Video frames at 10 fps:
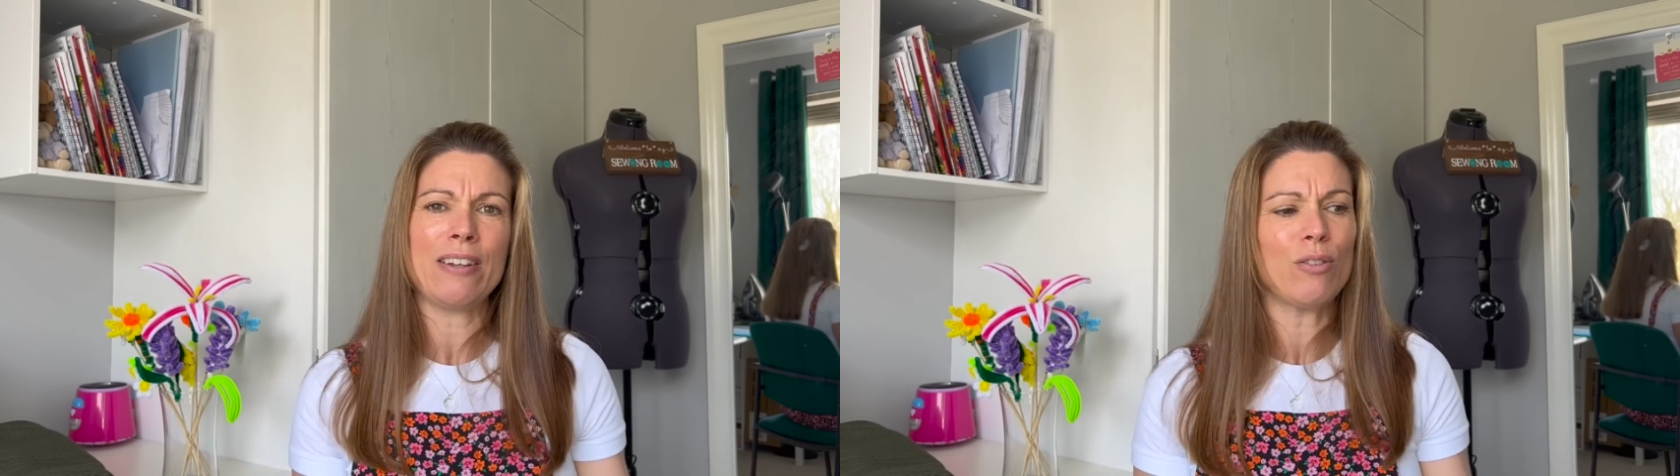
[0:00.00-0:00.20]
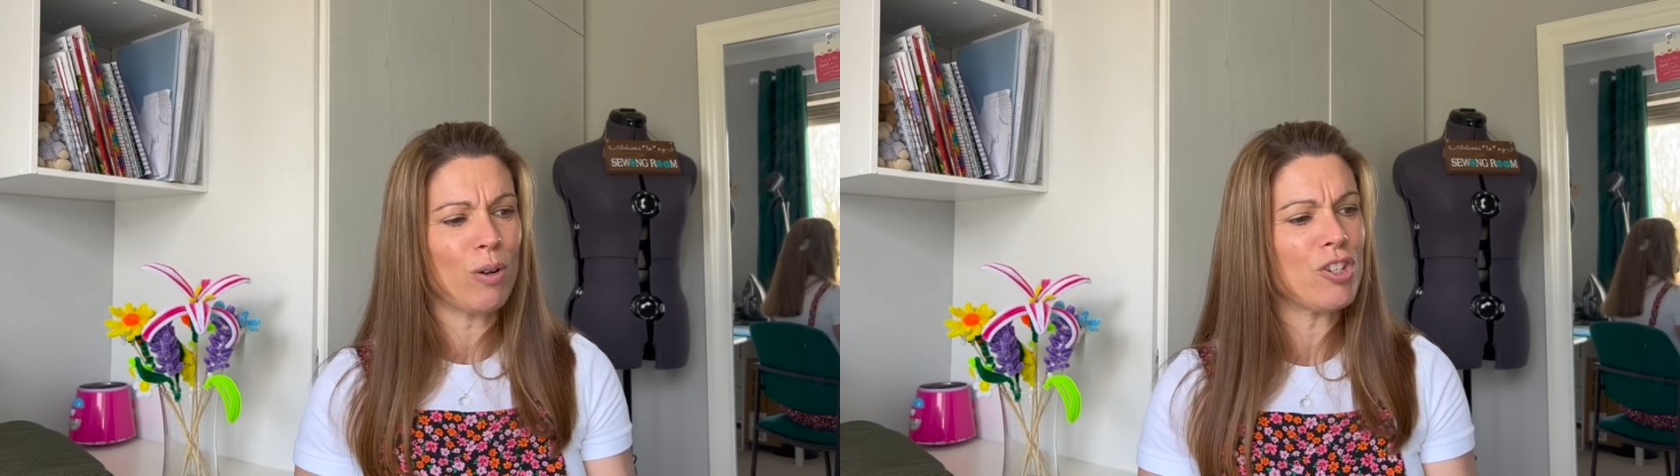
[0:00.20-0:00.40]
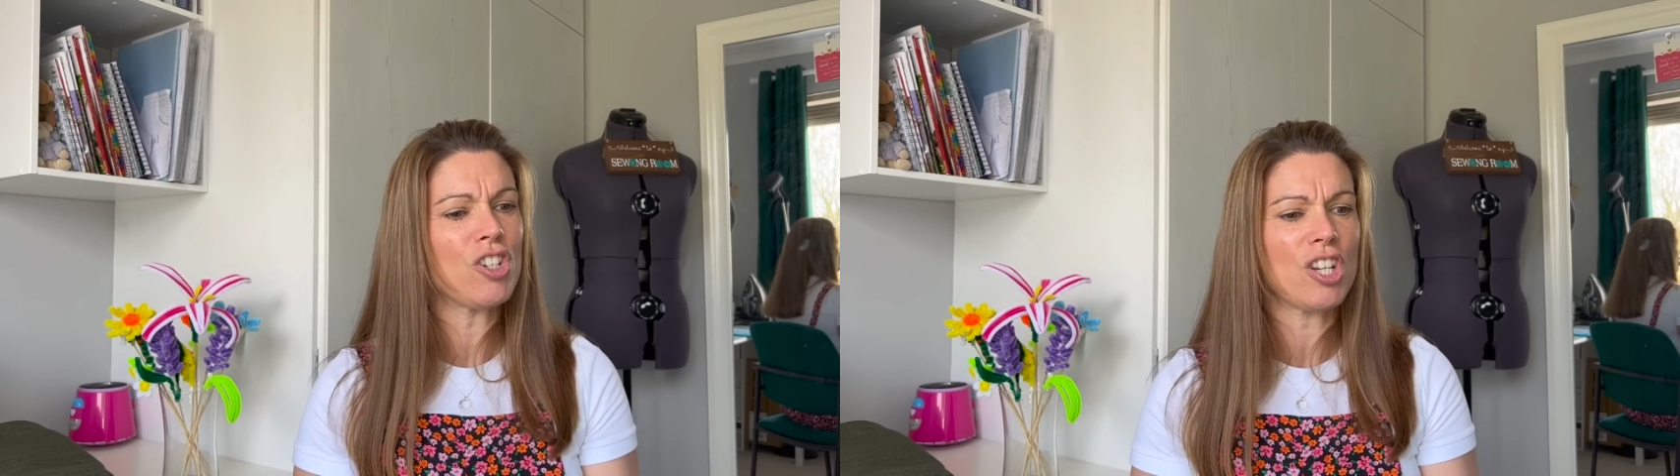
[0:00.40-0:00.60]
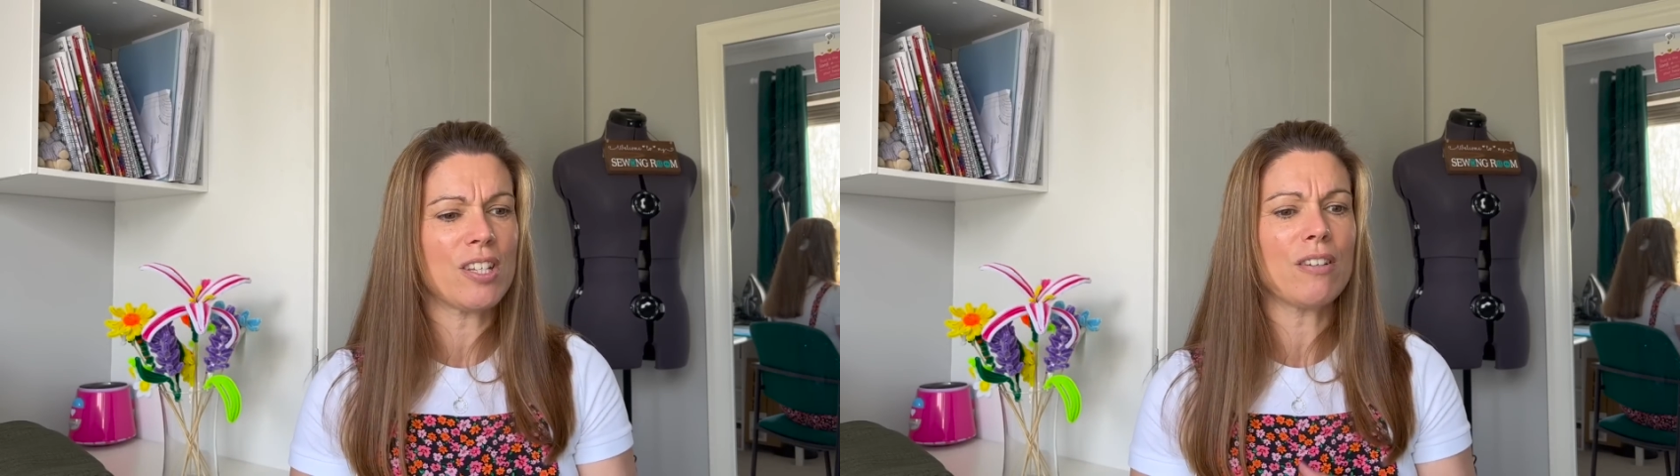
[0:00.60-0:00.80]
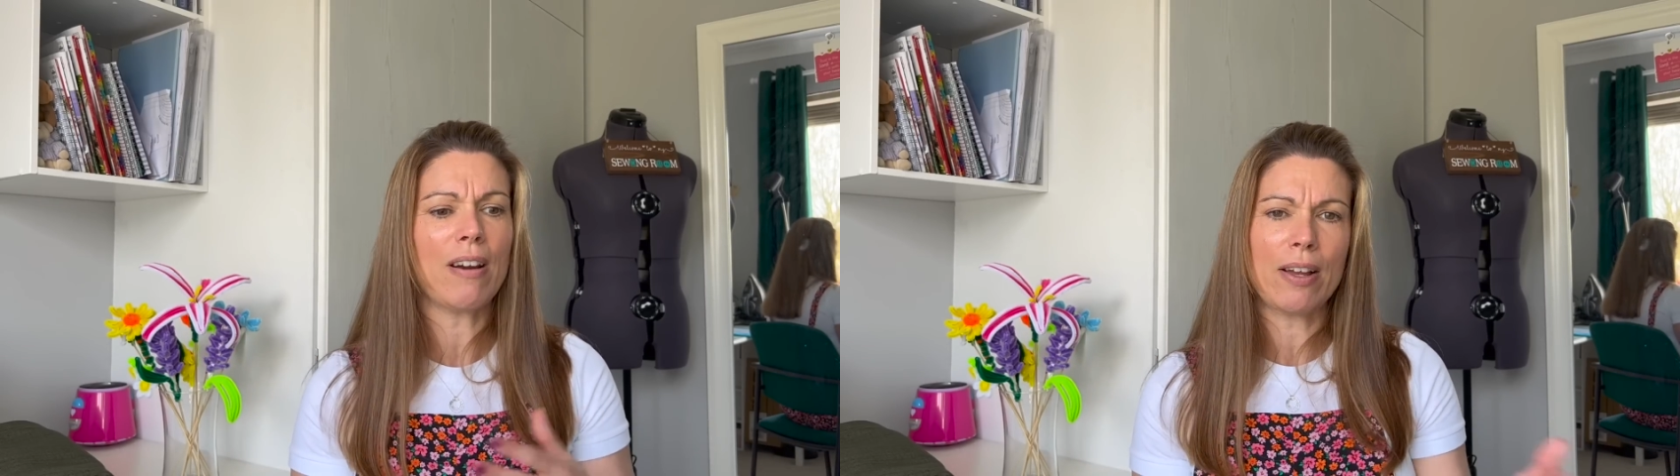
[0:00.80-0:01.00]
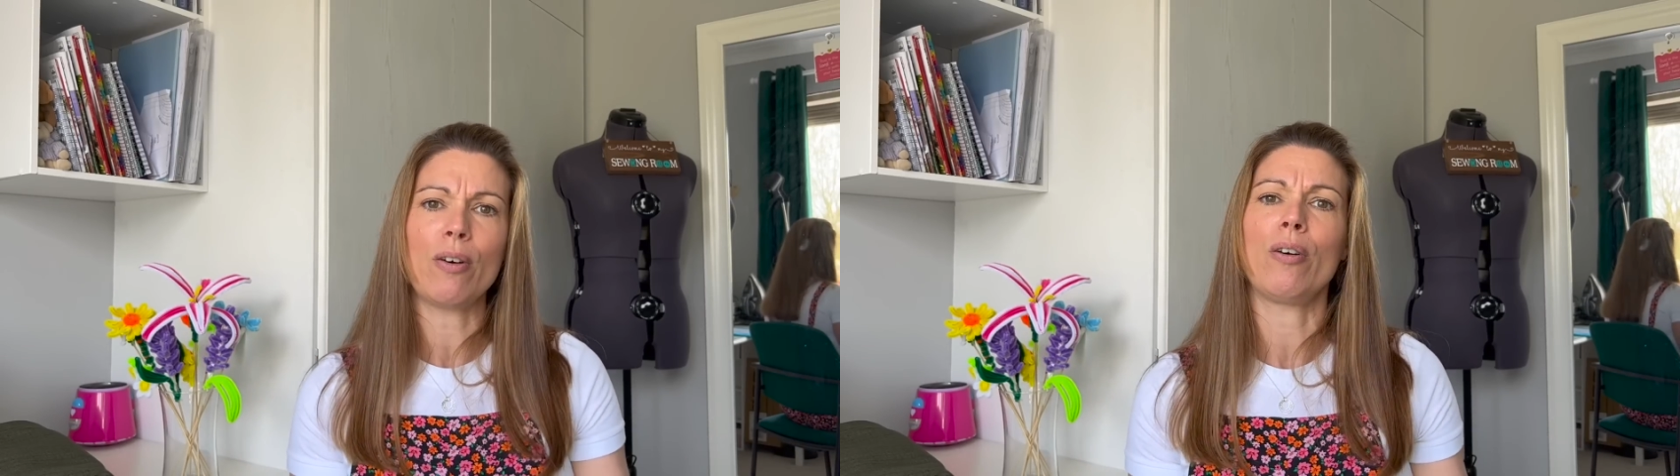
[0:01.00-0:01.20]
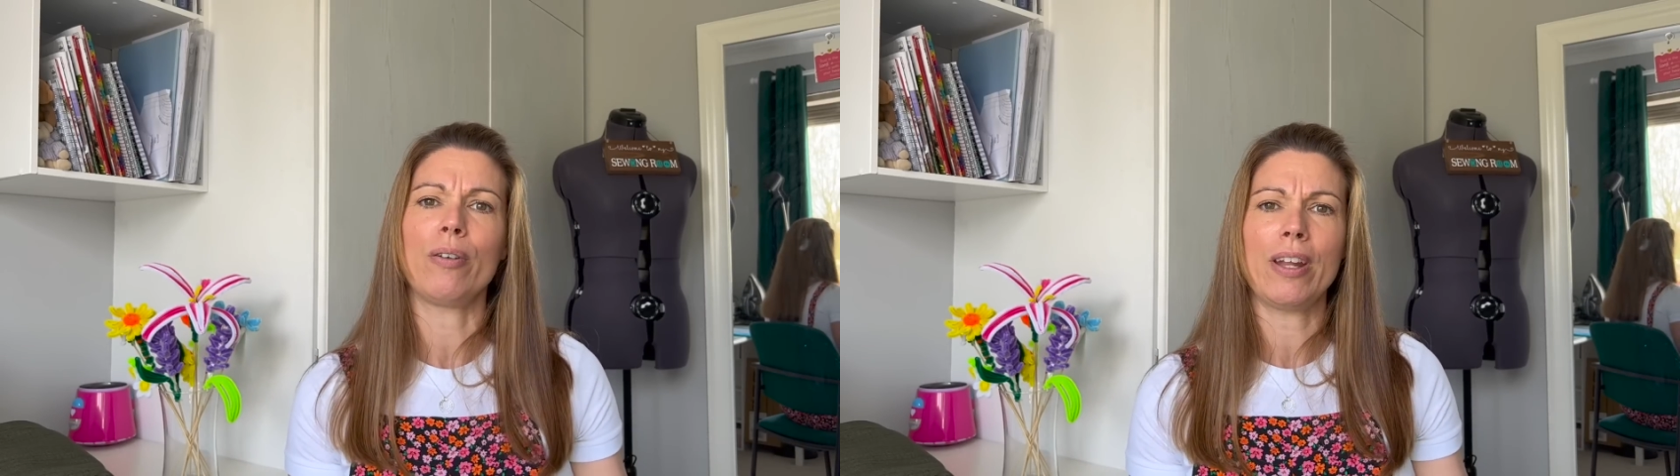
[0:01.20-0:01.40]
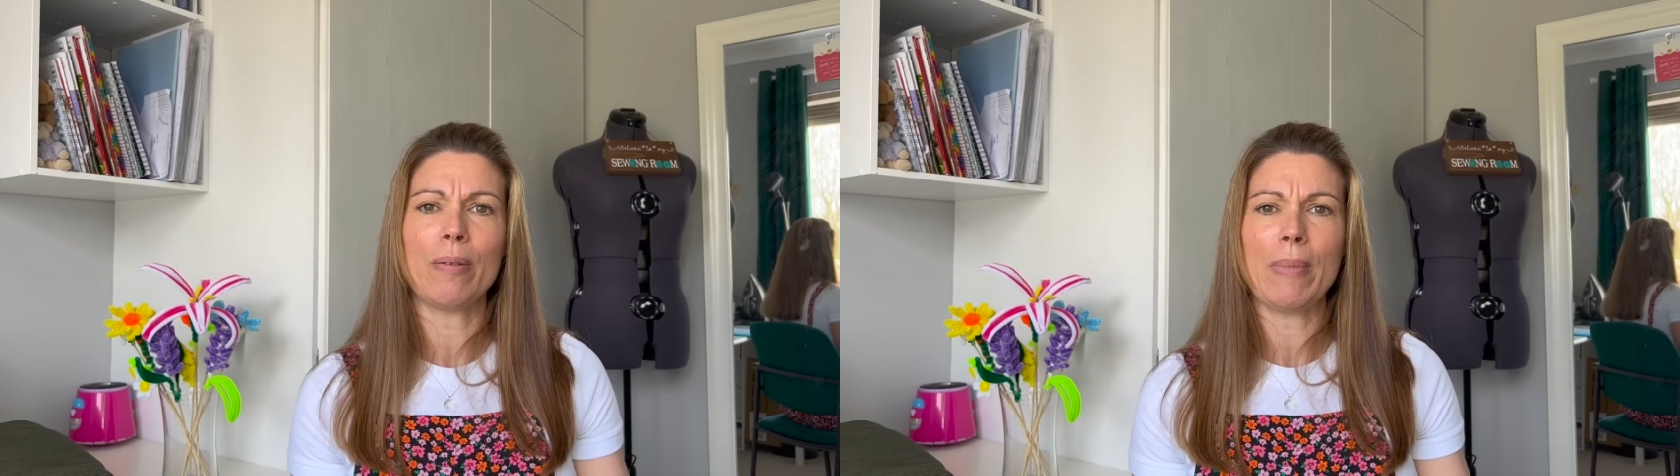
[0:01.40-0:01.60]
not to just crack
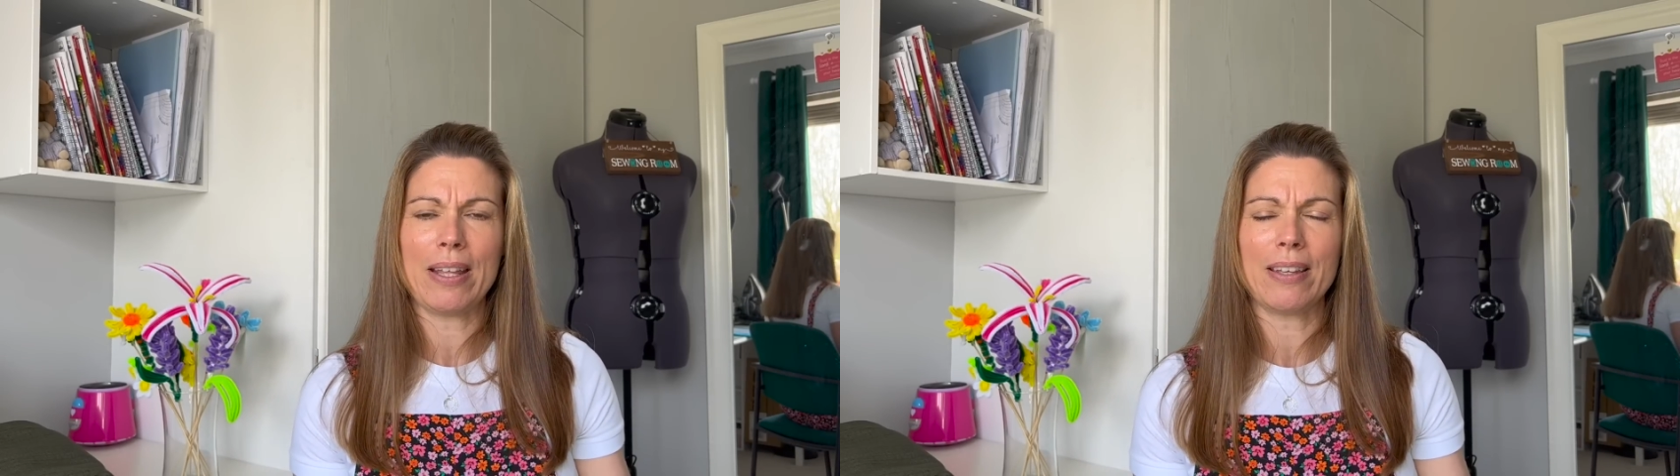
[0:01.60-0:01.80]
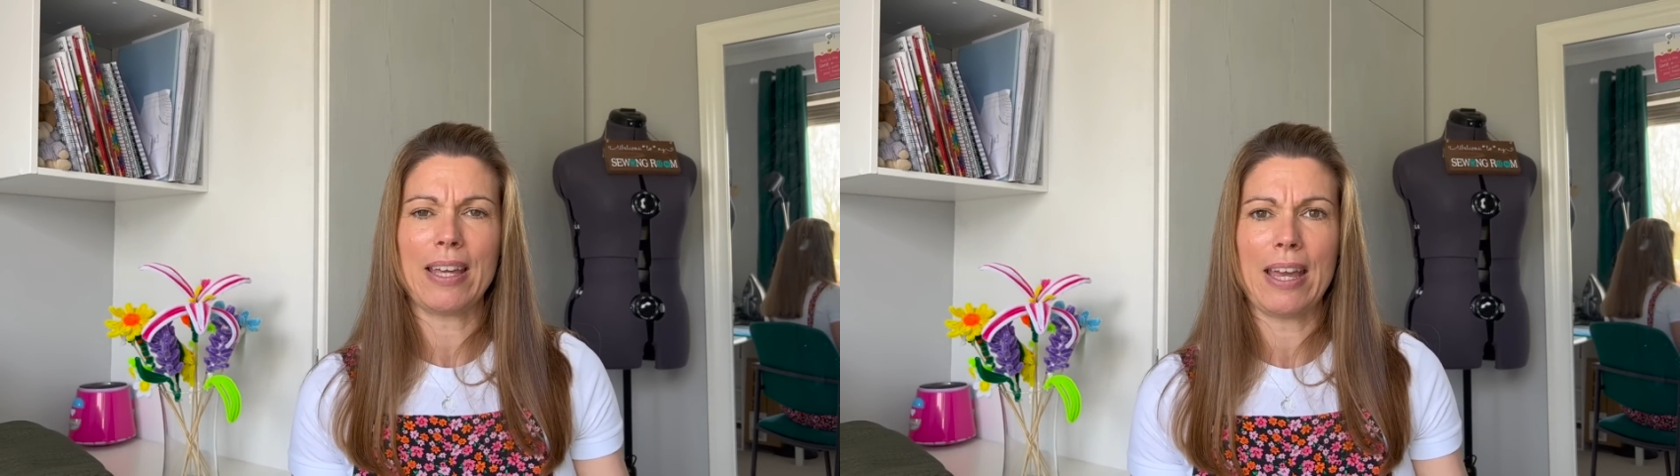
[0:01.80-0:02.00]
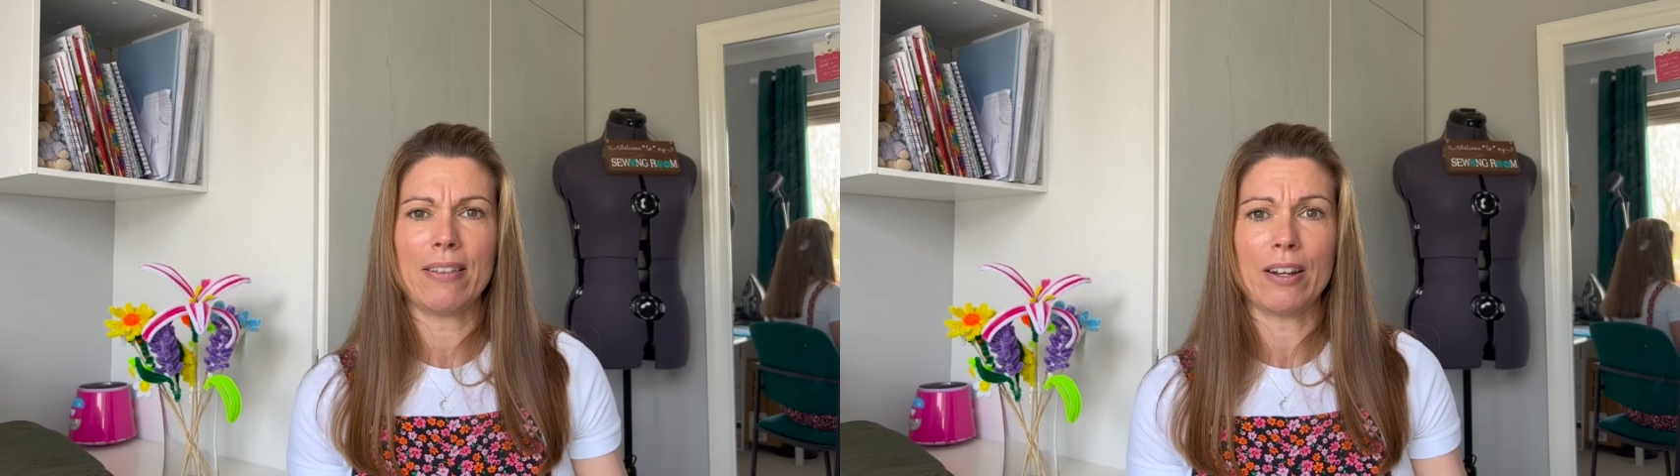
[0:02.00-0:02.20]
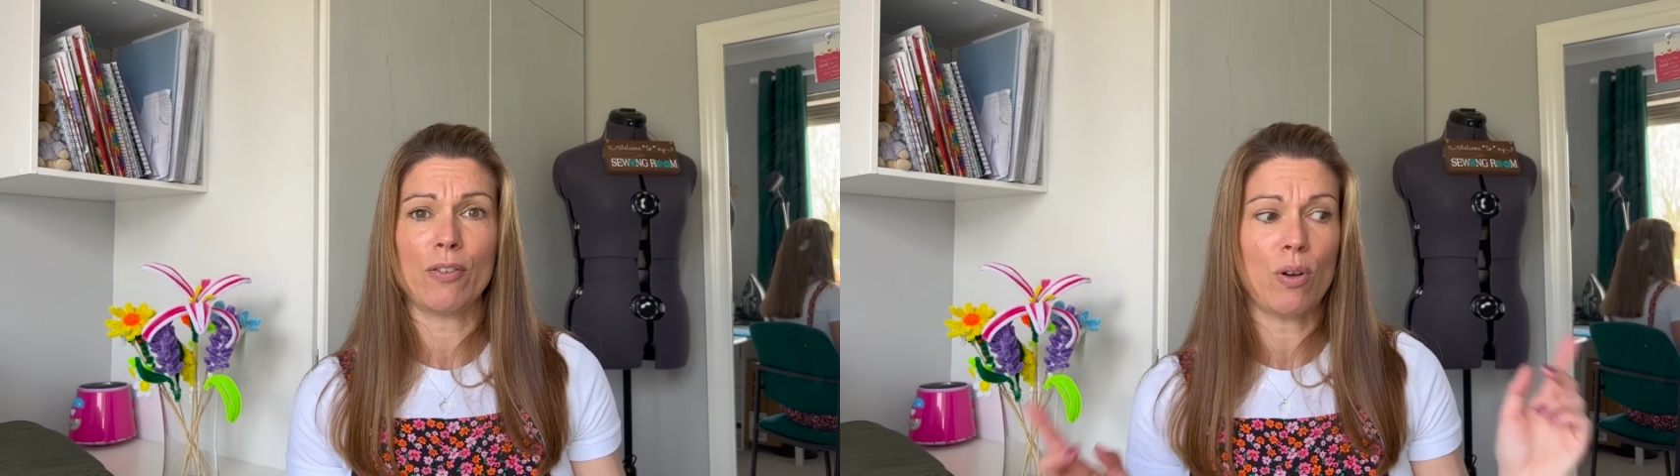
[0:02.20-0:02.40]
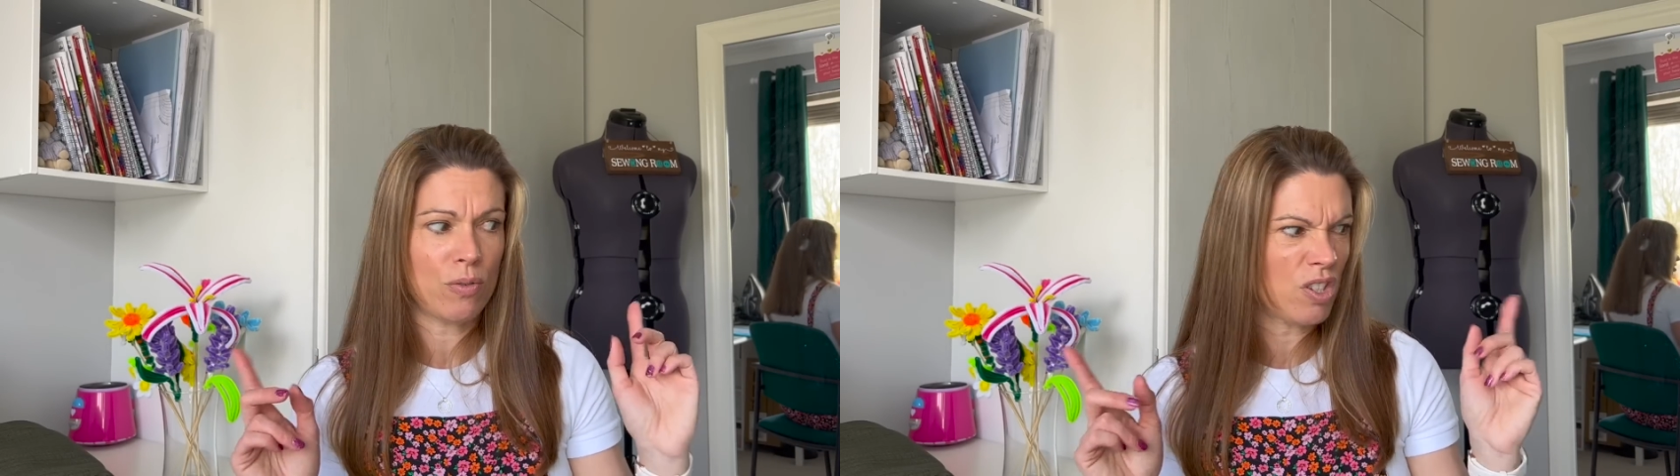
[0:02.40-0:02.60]
on and make the kit that I've got.